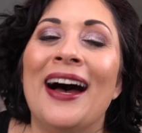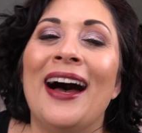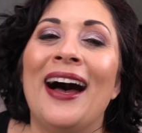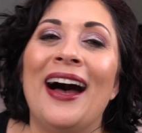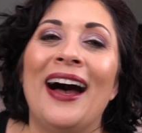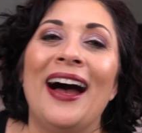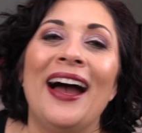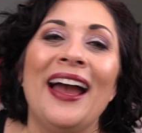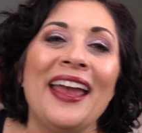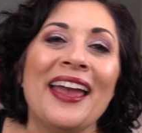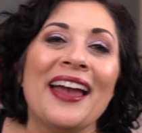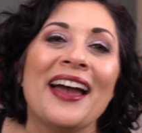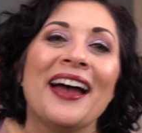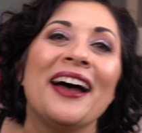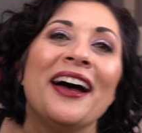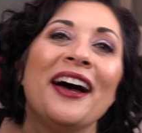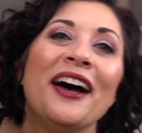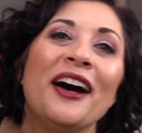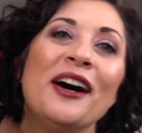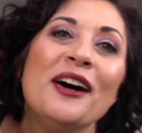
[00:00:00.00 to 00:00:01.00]
I
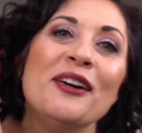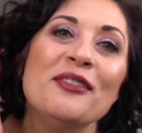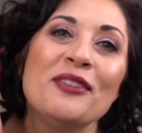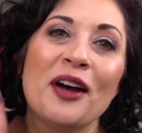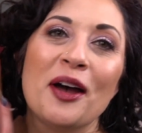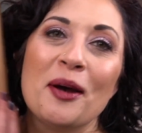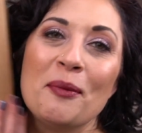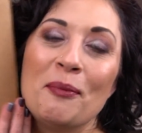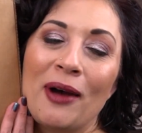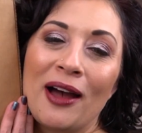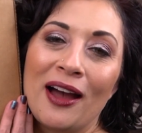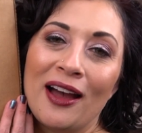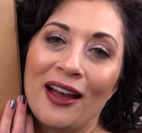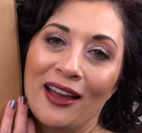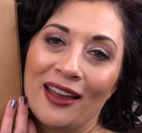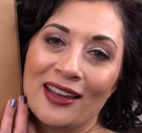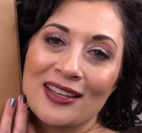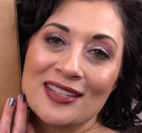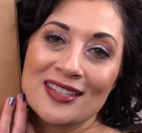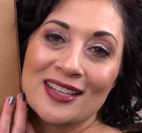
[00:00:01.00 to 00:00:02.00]
have
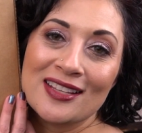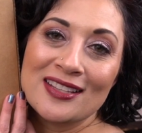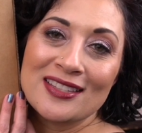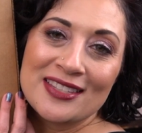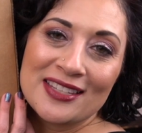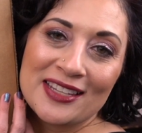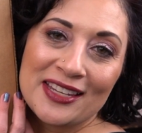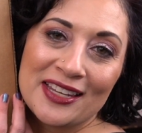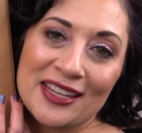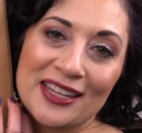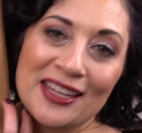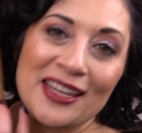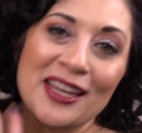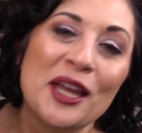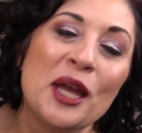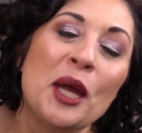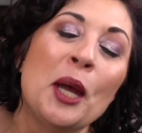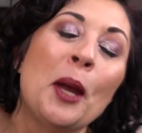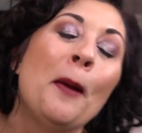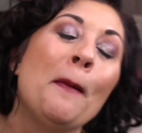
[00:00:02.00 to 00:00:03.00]
my Sensey
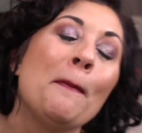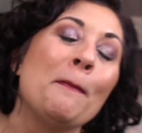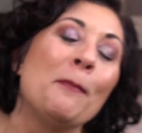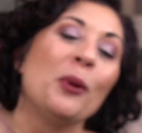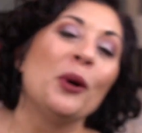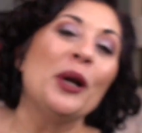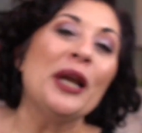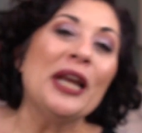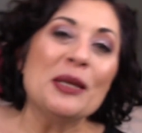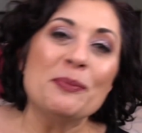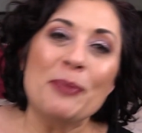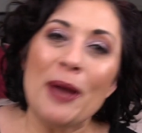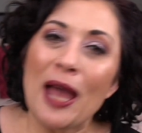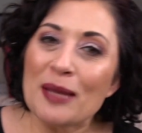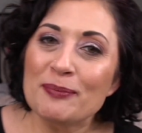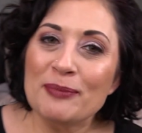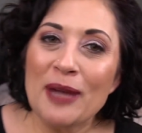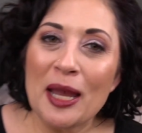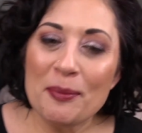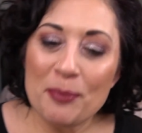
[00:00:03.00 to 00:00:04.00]
Bring
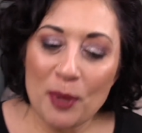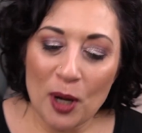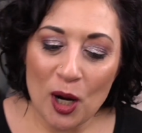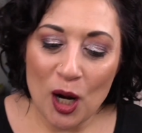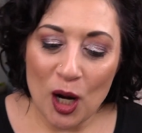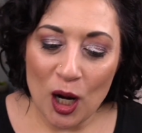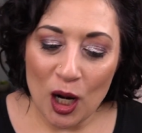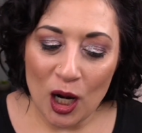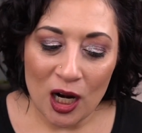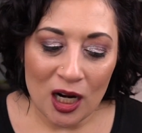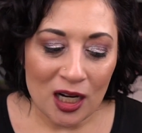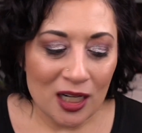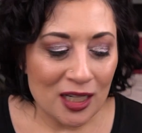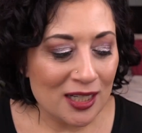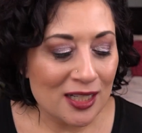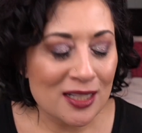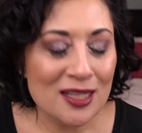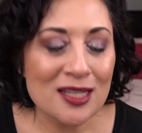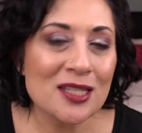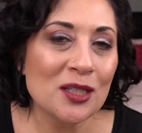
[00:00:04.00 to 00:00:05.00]
Back My Bar
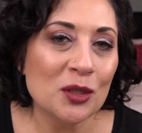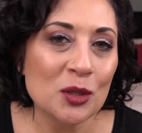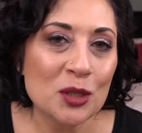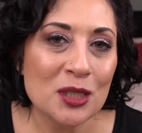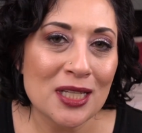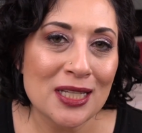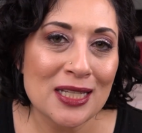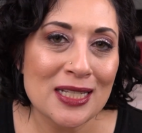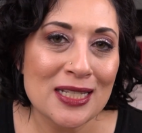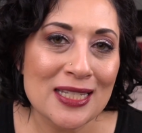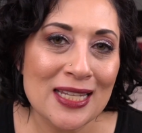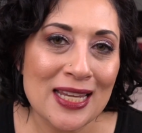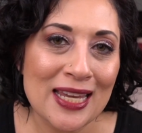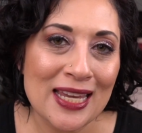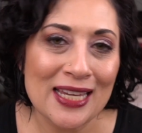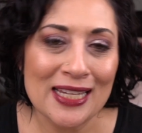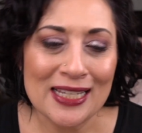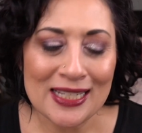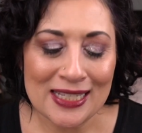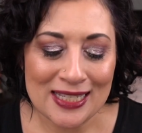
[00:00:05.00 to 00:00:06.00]
Consultant
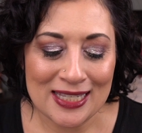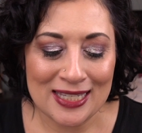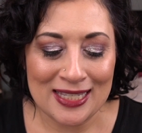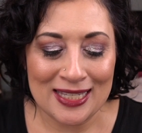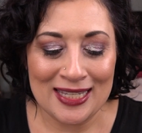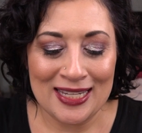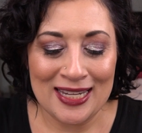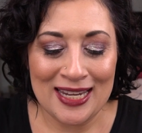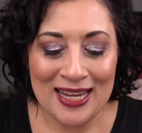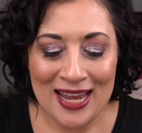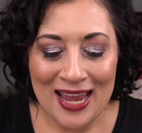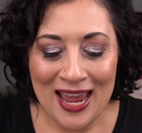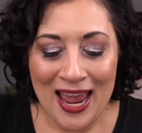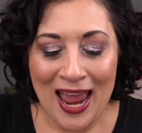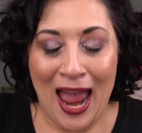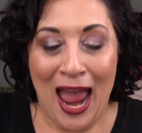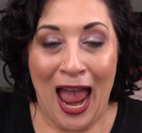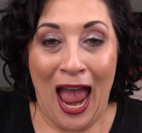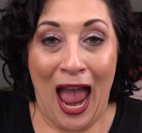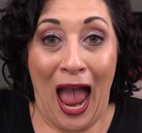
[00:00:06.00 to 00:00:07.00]
Kit.
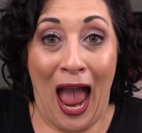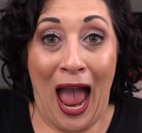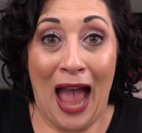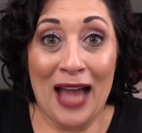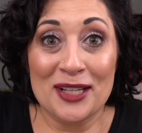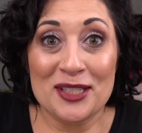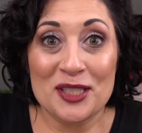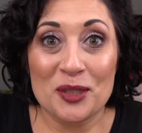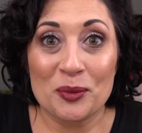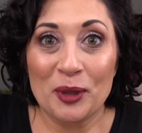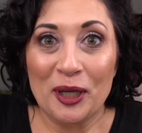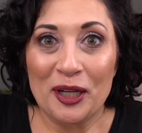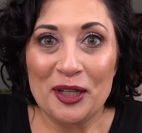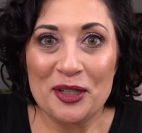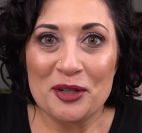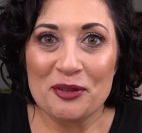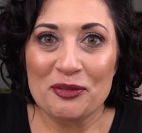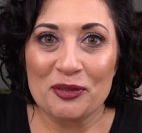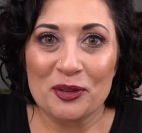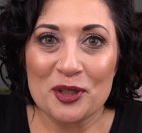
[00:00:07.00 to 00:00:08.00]
So we're going
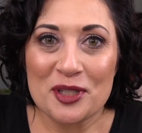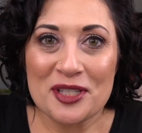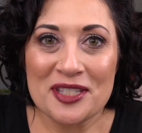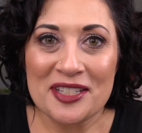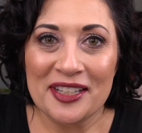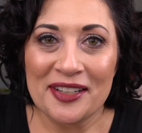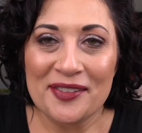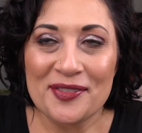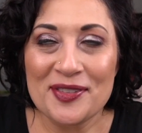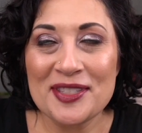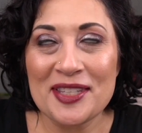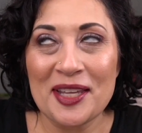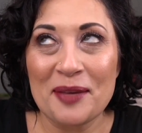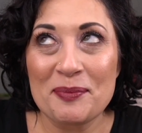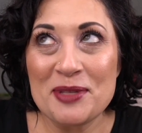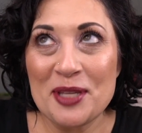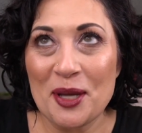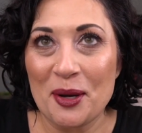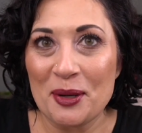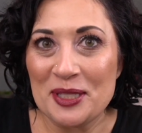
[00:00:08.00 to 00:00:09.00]
to do first sniffs. I'm
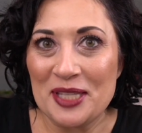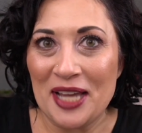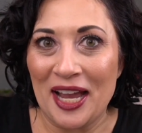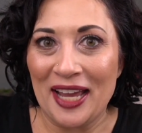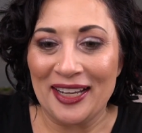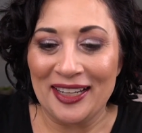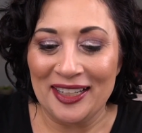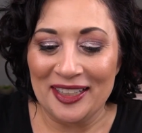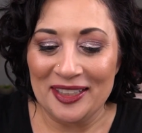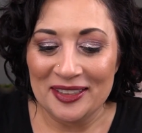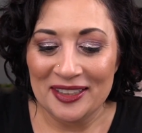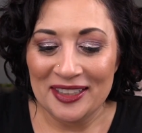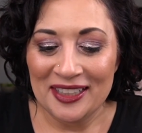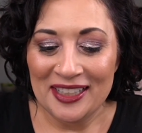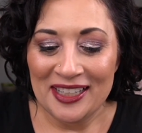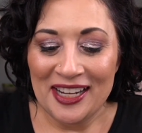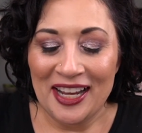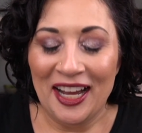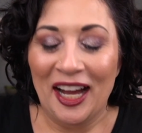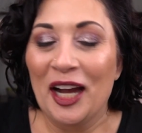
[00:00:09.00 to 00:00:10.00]
so excited.
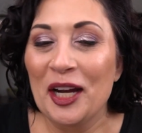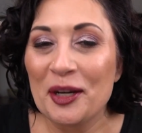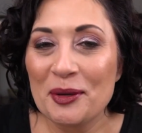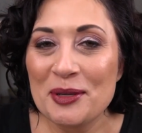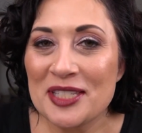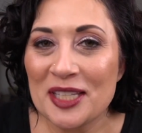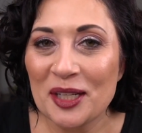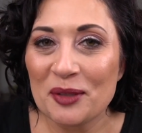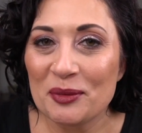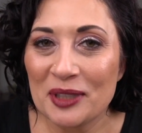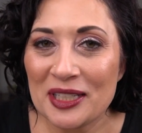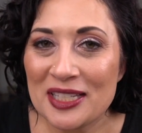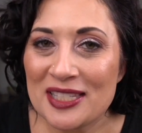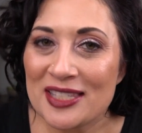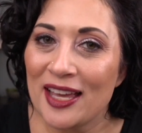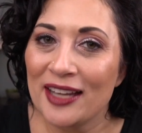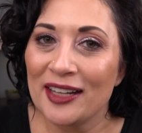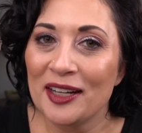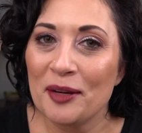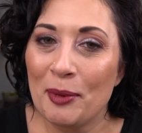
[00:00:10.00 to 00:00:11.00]
I always get really
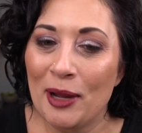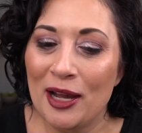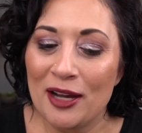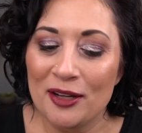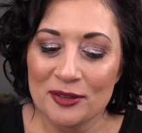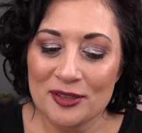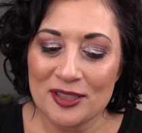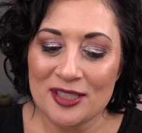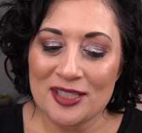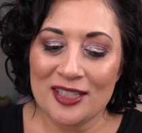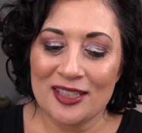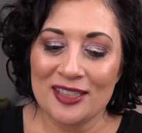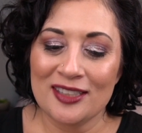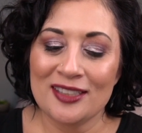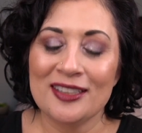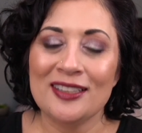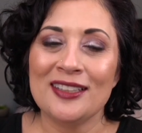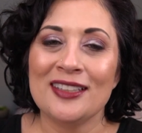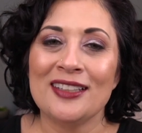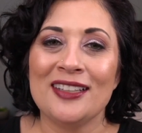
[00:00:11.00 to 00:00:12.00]
excited about
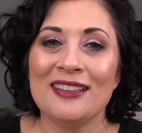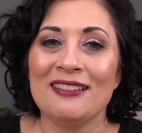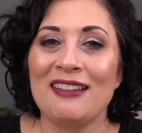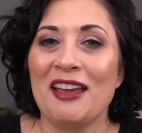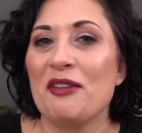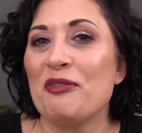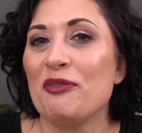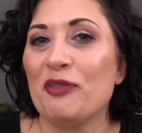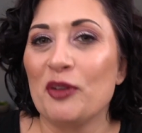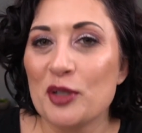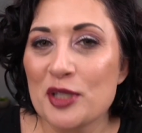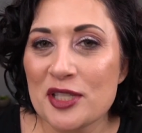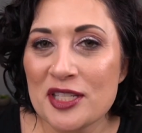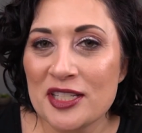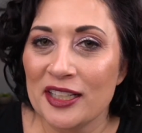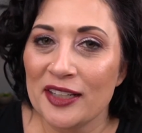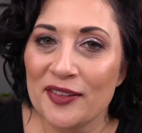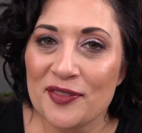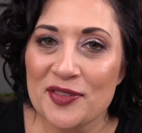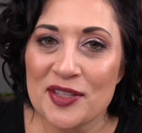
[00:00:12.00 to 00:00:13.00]
like first
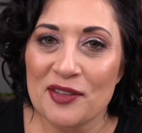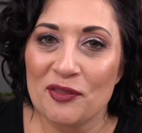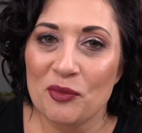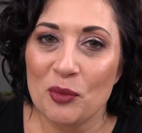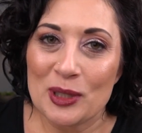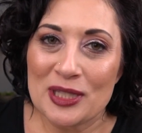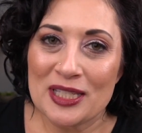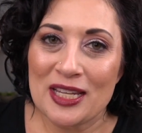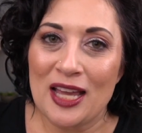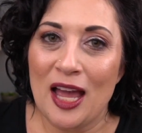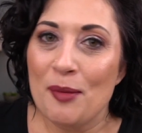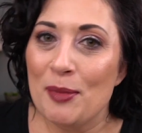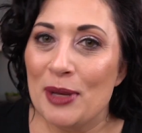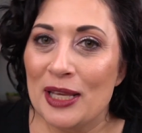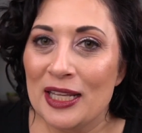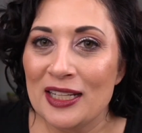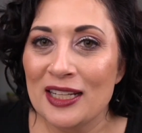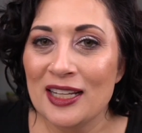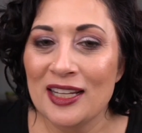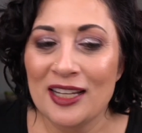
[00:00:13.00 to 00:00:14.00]
sniffs of what's
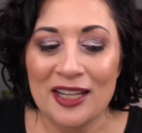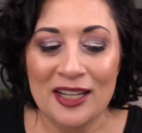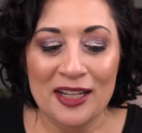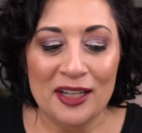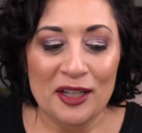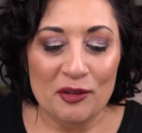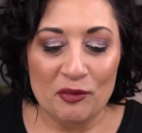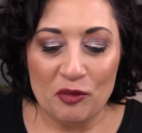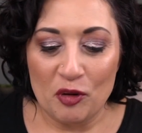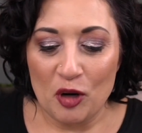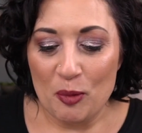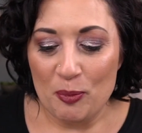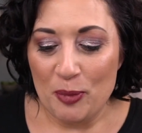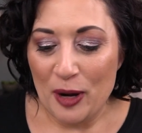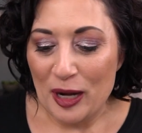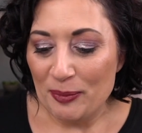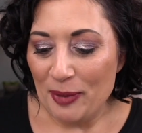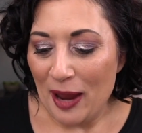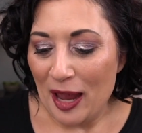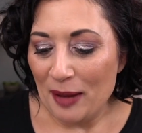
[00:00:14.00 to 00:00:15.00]
coming for
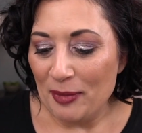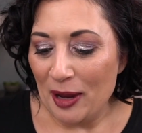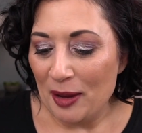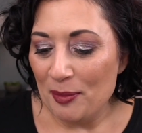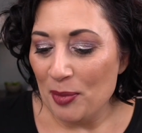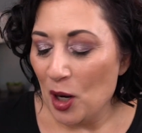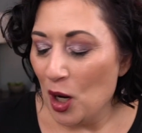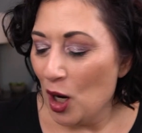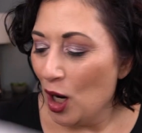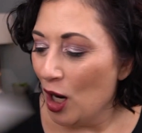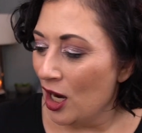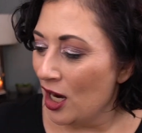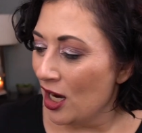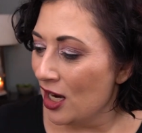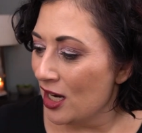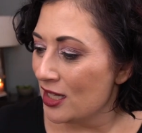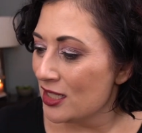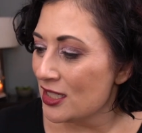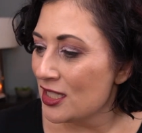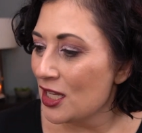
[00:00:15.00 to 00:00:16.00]
Bring Back My
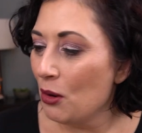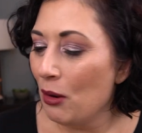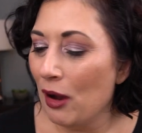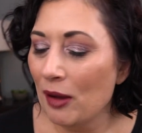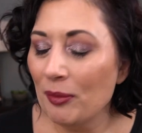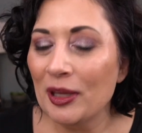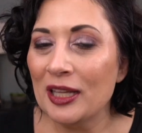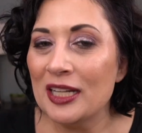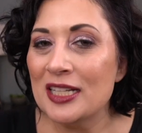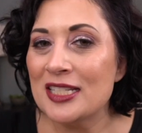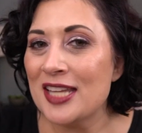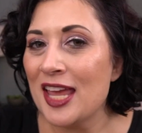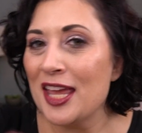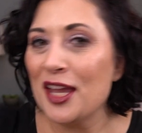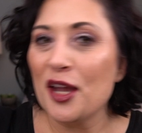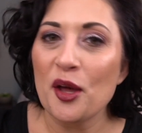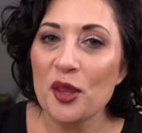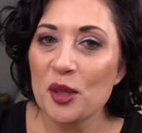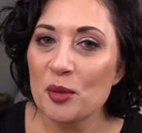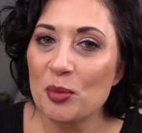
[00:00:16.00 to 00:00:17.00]
Bar. So I'm going to
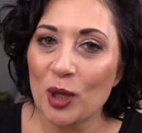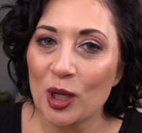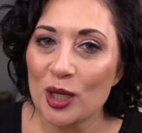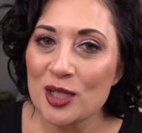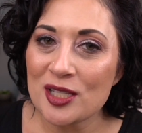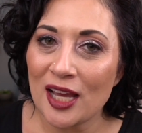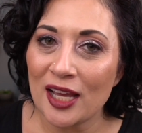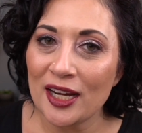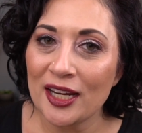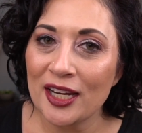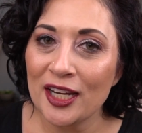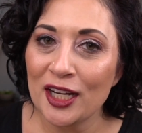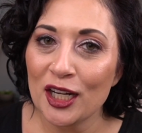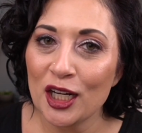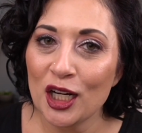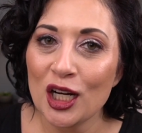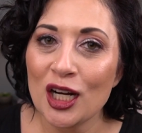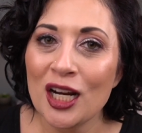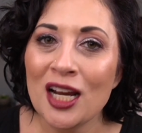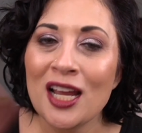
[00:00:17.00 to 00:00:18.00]
take all the bars out of
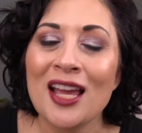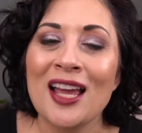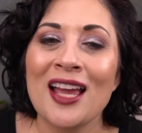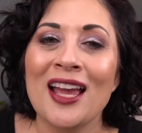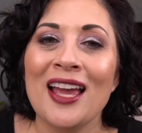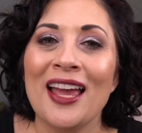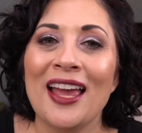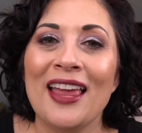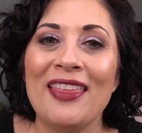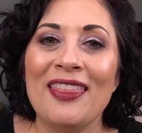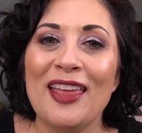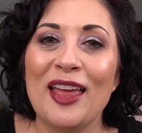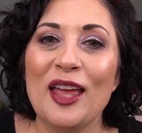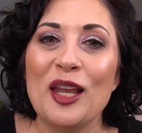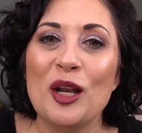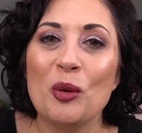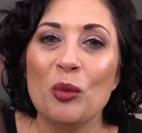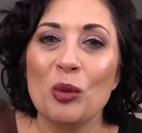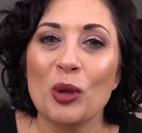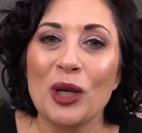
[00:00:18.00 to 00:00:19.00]
here and
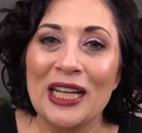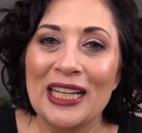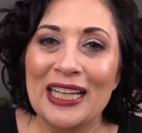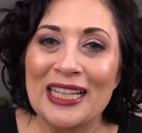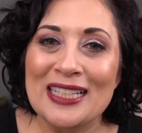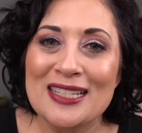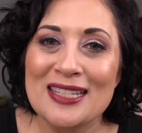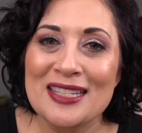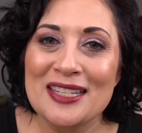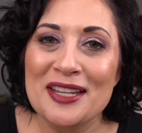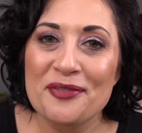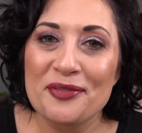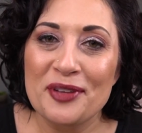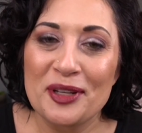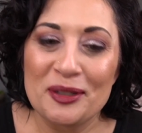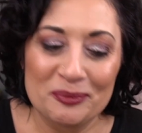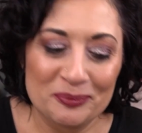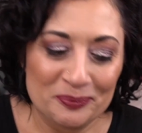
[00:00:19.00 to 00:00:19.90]
then we're going to get to sniffing.